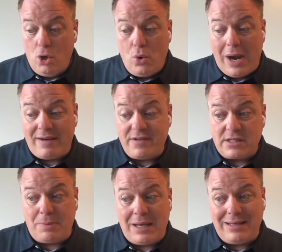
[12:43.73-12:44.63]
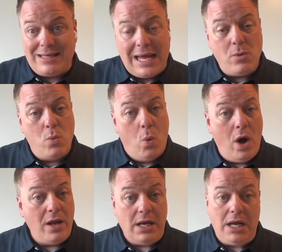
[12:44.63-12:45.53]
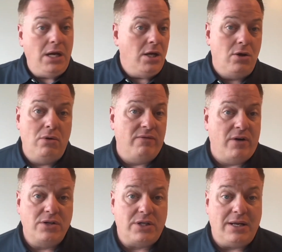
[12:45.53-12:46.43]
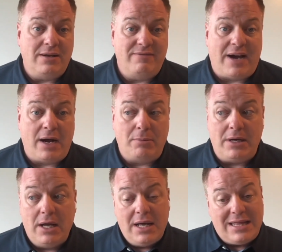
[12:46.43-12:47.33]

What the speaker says: who haven't spent day one in a university environment,